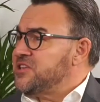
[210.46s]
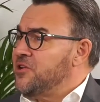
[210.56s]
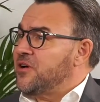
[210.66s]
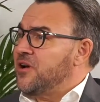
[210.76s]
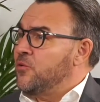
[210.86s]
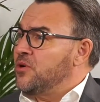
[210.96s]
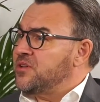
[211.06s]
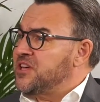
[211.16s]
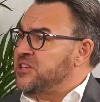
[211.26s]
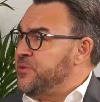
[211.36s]
So, look, a
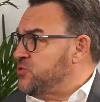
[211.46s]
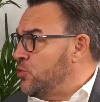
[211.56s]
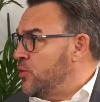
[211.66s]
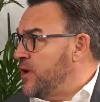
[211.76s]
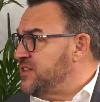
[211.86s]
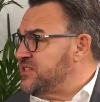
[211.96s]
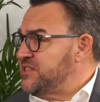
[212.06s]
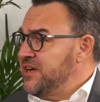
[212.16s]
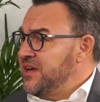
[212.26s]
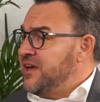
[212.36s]
World Expo is
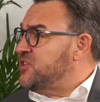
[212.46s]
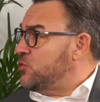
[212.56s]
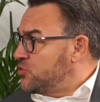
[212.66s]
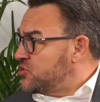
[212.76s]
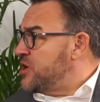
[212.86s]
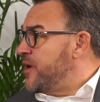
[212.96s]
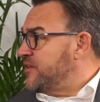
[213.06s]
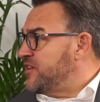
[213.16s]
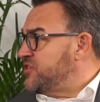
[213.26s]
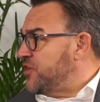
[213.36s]
always, it's also
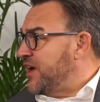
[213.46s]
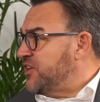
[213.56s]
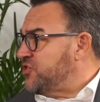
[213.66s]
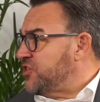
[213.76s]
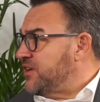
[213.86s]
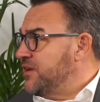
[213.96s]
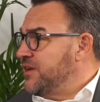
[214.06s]
about education.